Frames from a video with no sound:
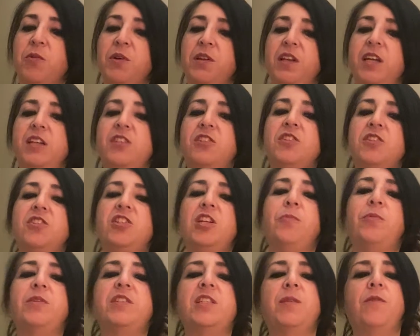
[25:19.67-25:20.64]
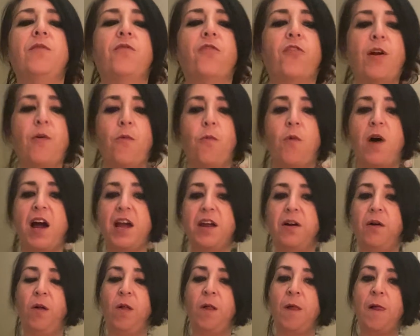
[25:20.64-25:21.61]
relationship with someone for a
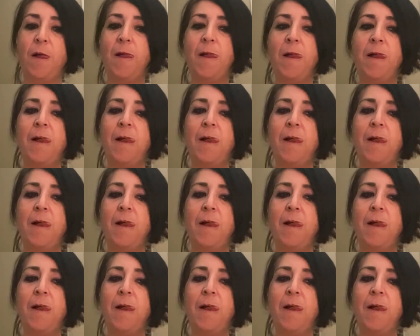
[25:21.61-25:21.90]
while